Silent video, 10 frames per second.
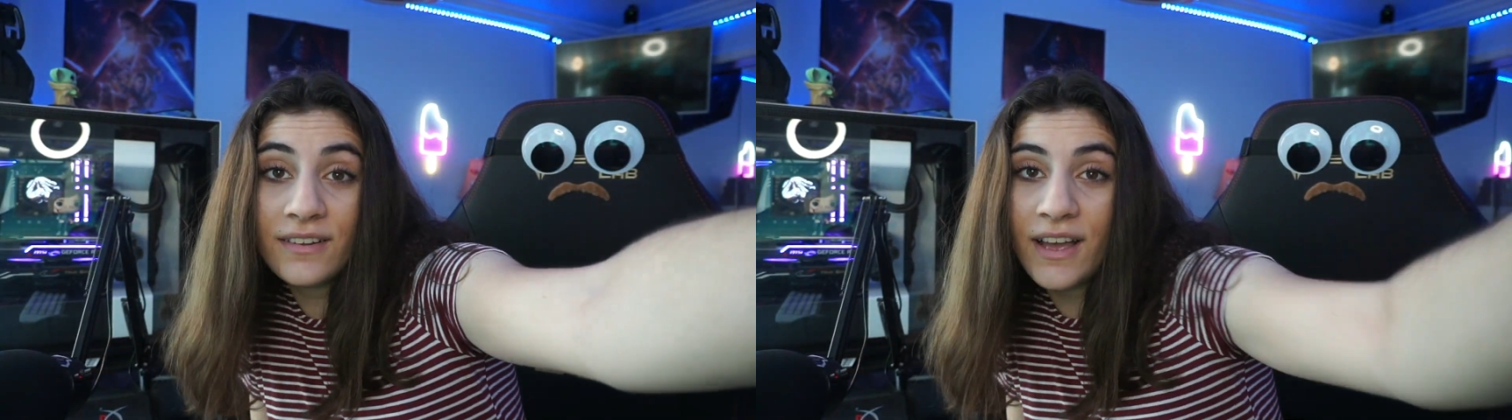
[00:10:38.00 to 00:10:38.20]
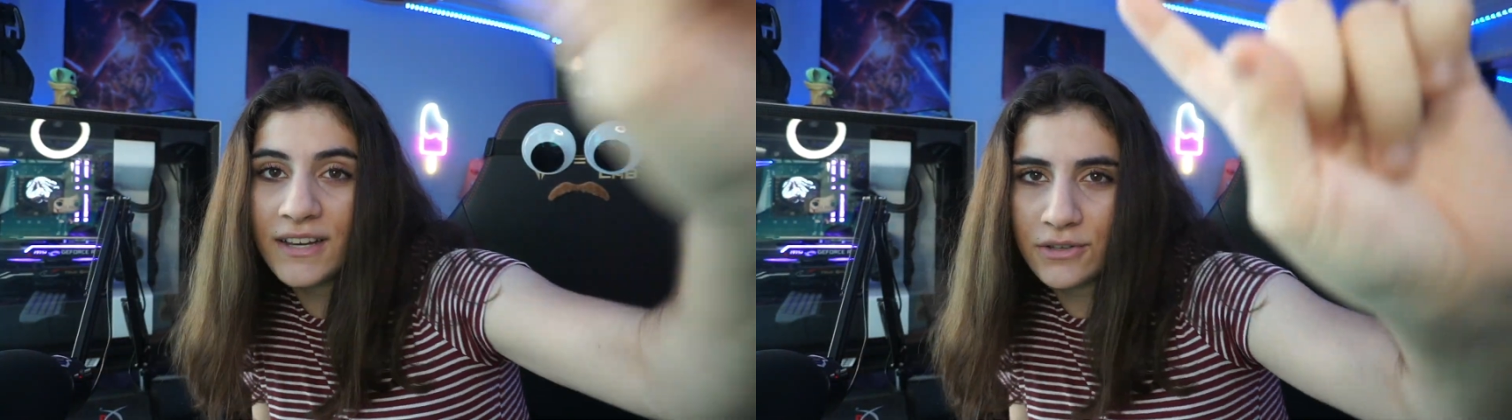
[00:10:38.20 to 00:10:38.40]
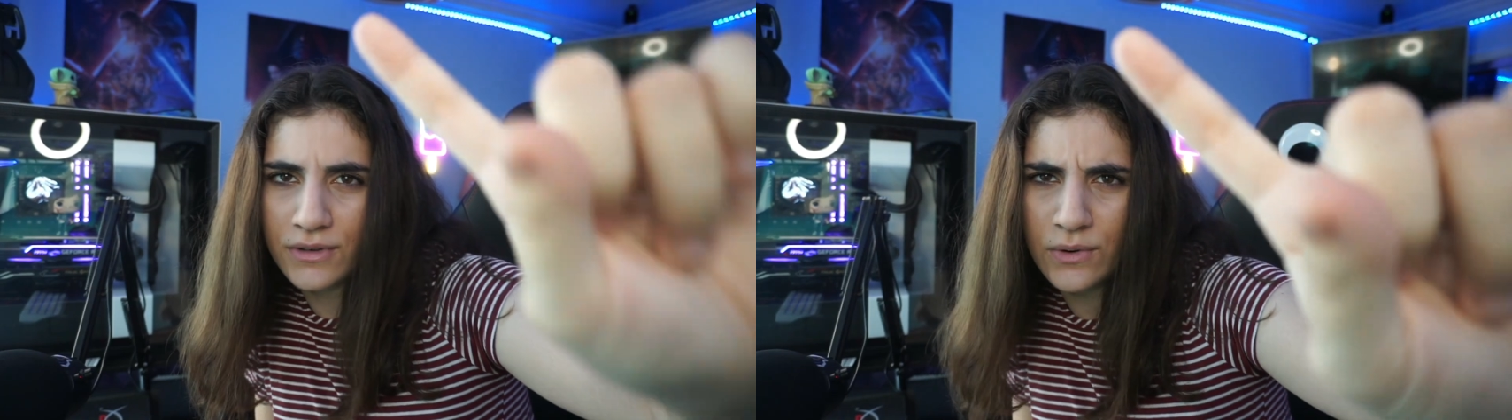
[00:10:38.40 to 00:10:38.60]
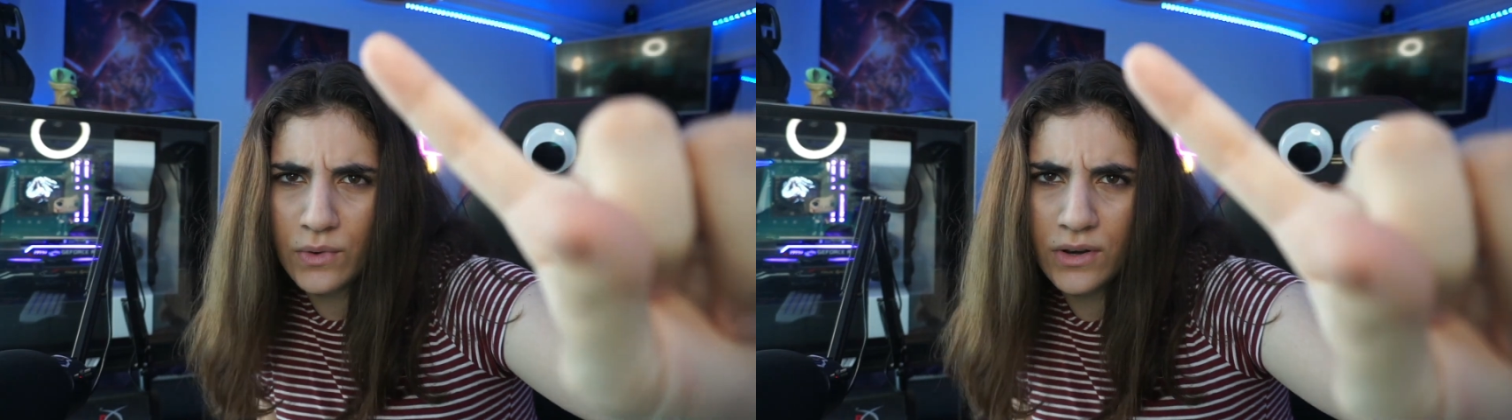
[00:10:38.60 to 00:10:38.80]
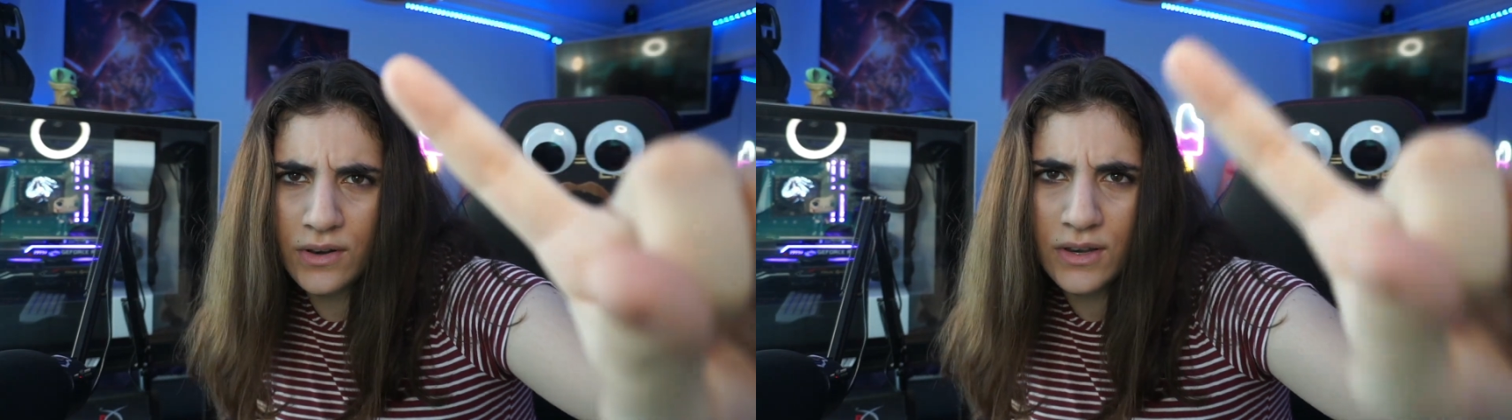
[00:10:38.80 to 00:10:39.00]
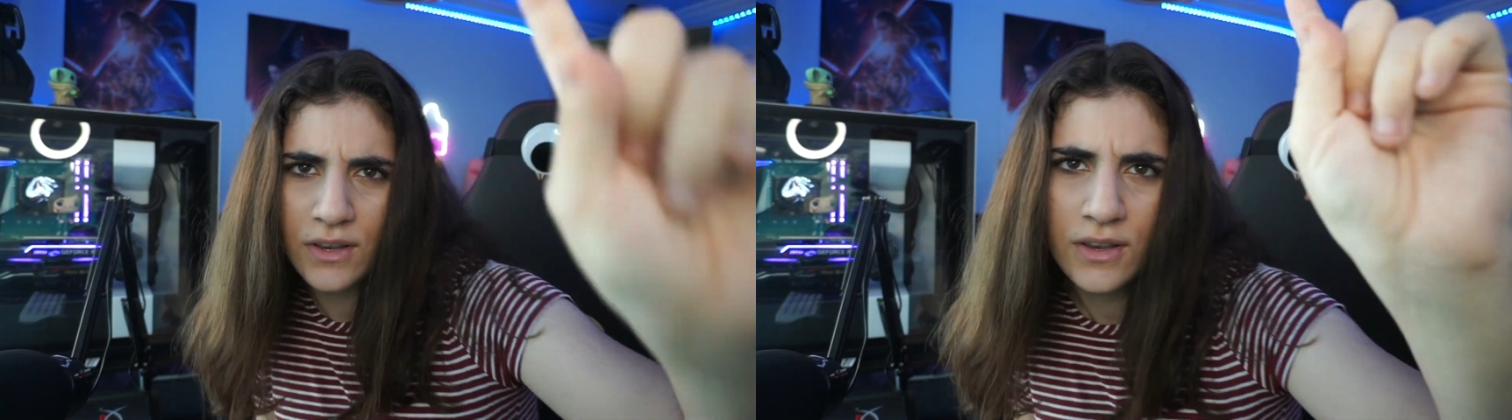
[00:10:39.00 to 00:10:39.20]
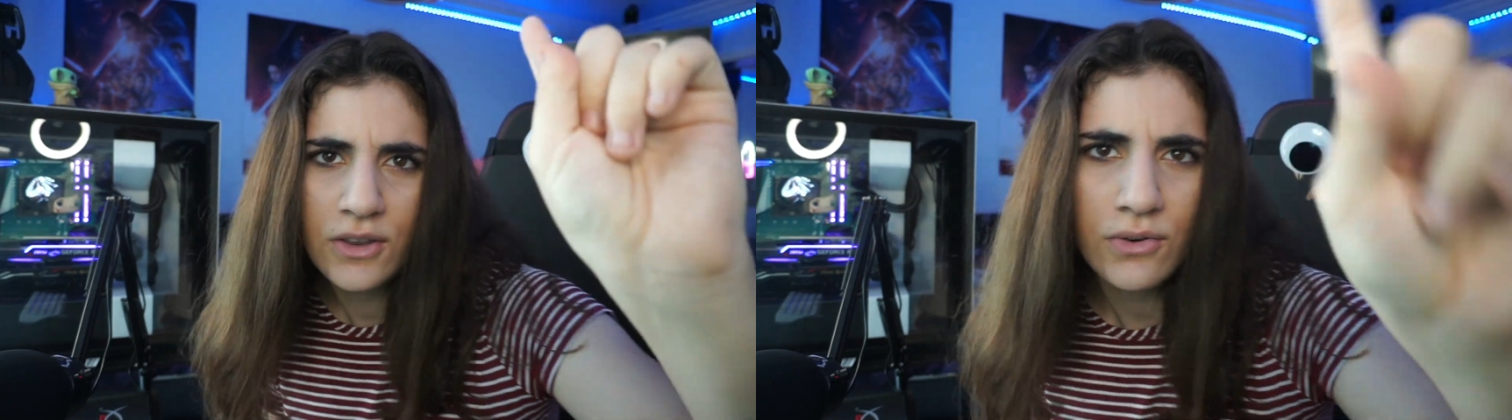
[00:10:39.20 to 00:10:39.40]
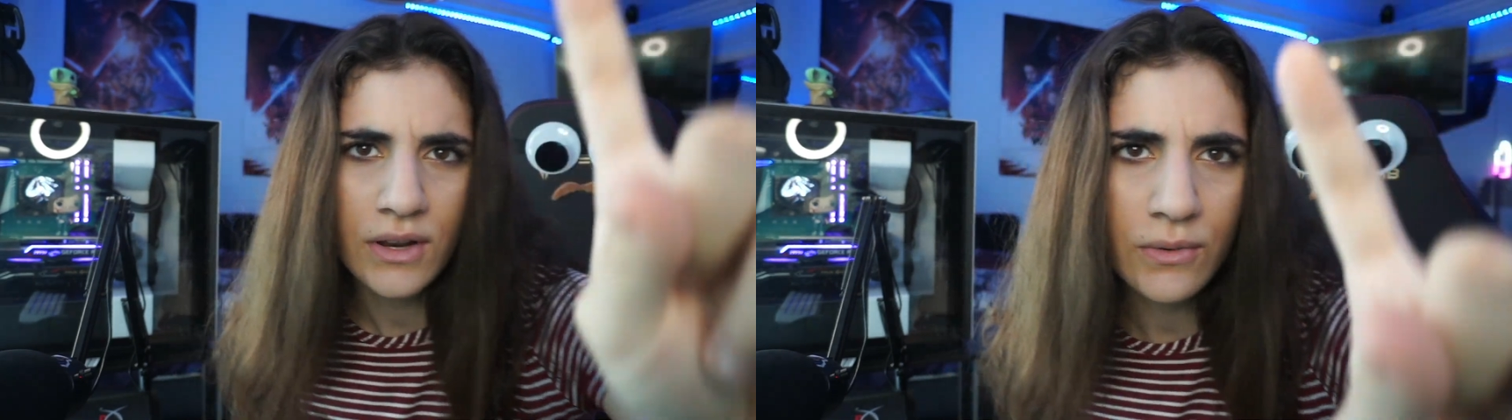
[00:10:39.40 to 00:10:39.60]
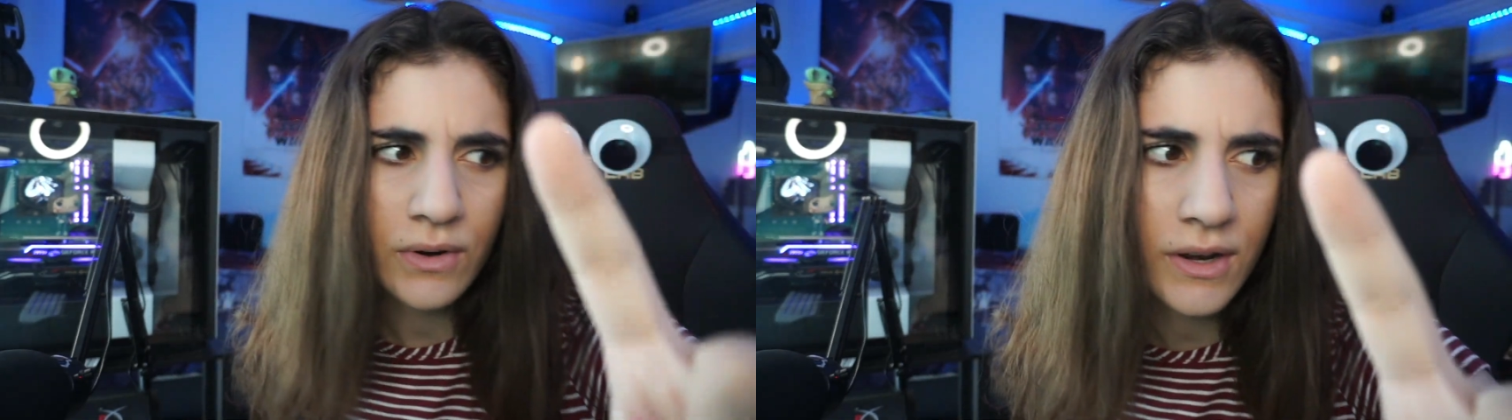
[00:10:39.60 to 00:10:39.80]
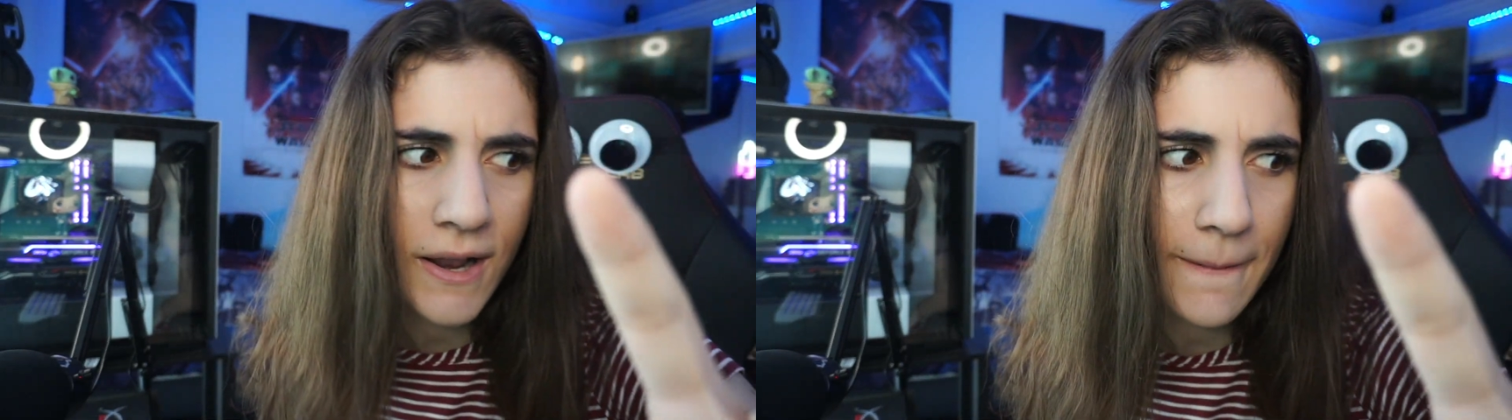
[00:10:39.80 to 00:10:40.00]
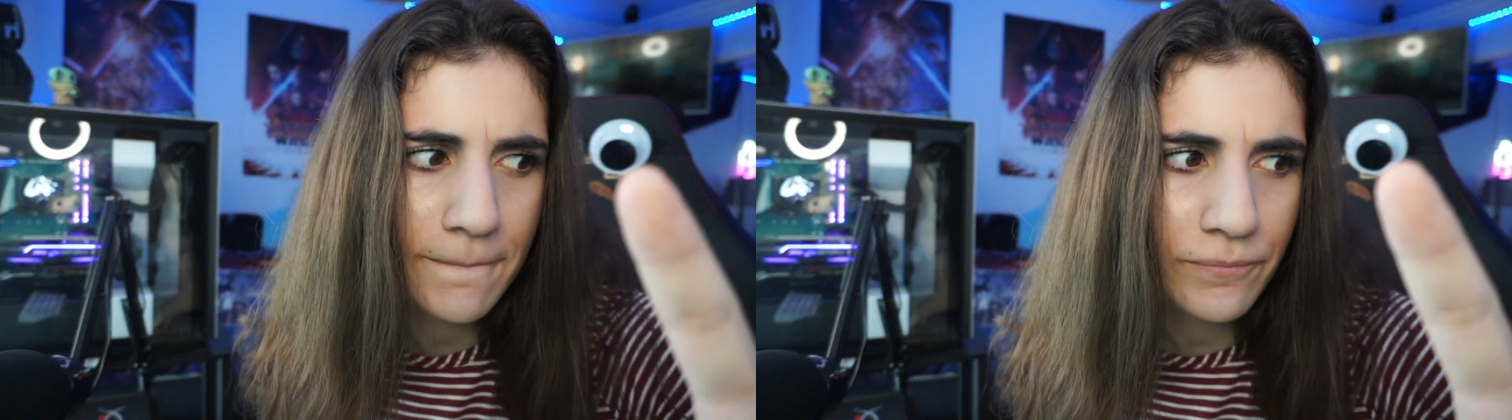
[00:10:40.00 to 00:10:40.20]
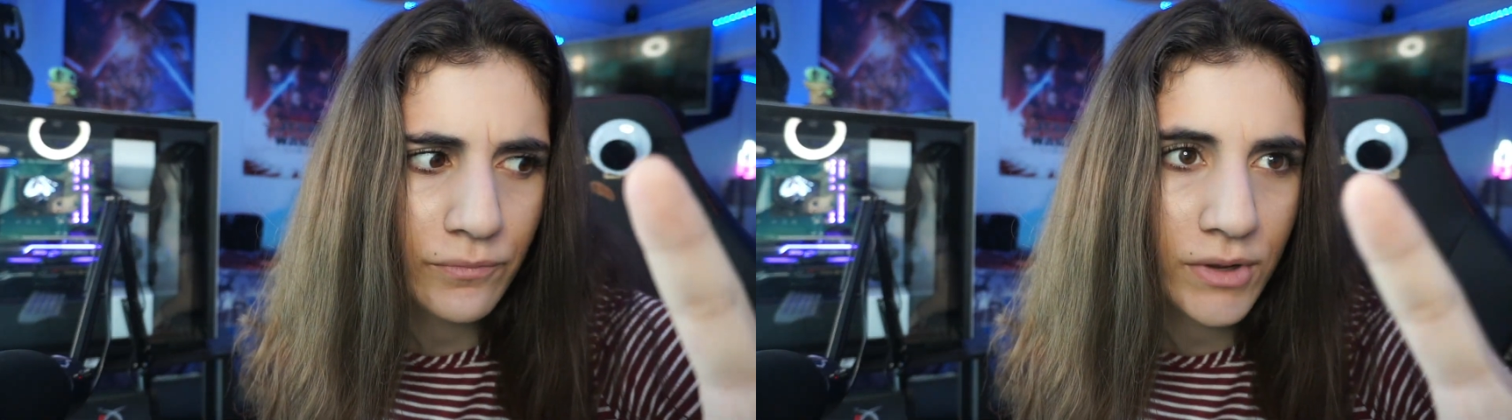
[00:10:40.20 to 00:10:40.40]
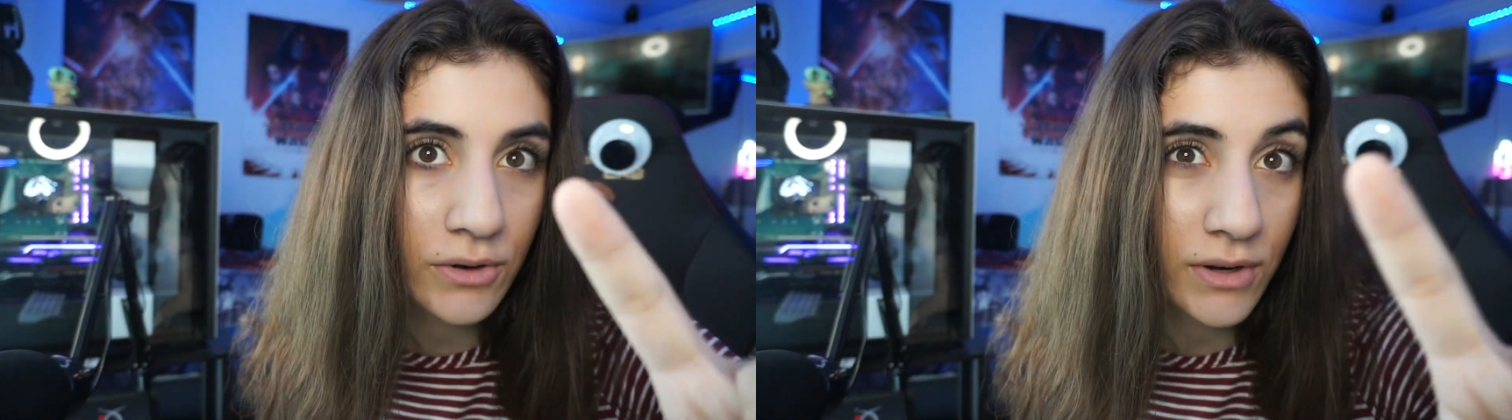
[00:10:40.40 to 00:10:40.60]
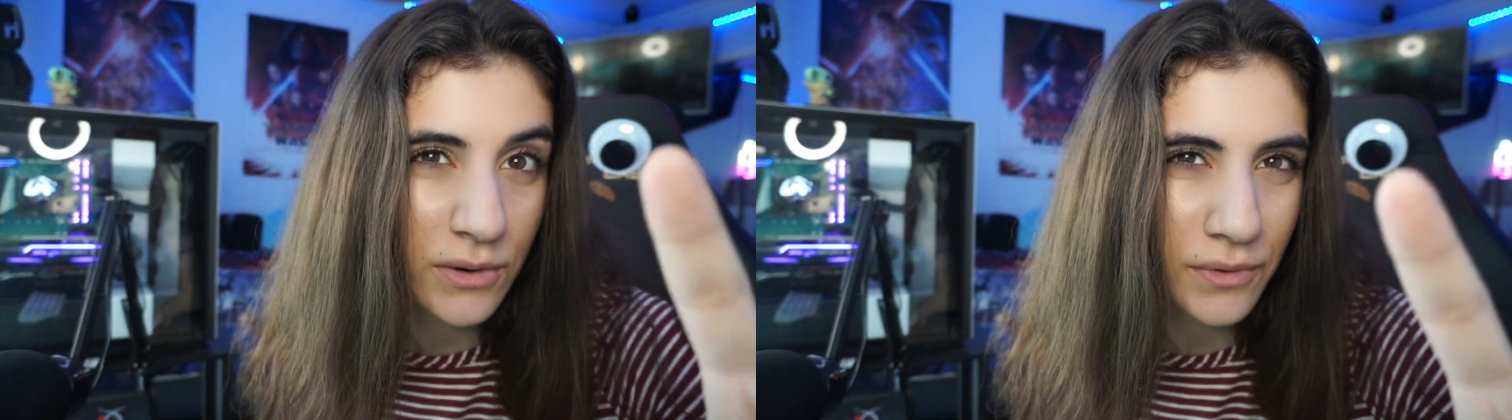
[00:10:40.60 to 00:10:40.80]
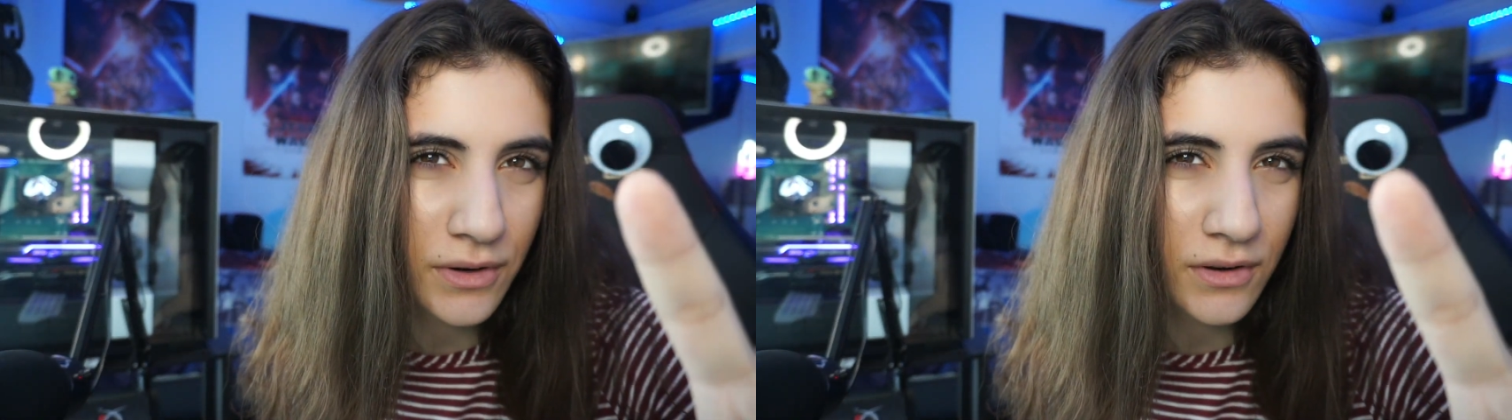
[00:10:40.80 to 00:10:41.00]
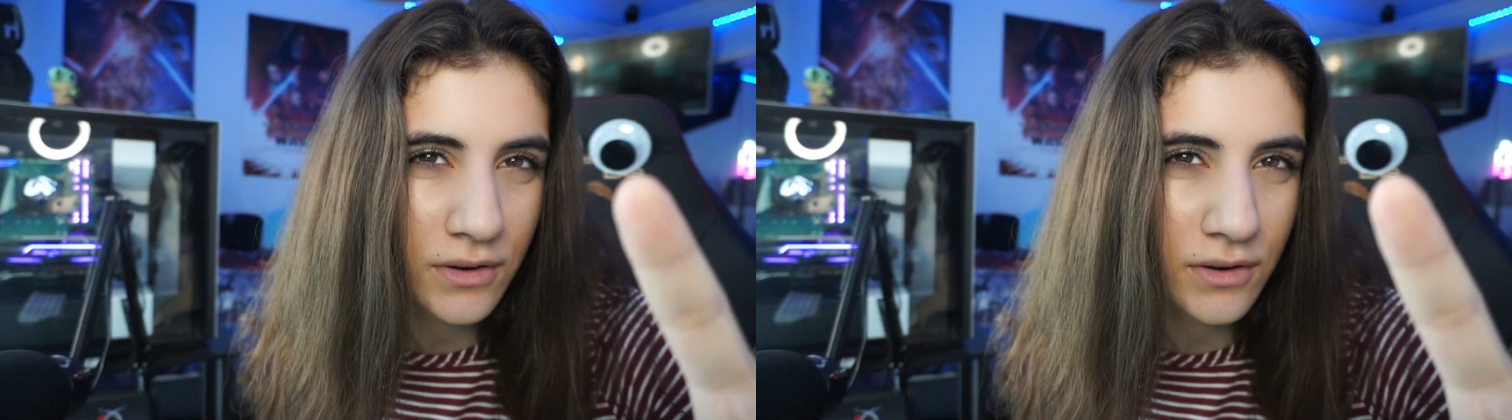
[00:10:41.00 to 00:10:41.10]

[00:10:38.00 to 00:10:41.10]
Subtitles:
I don't need one. You don't need one. We don't need one.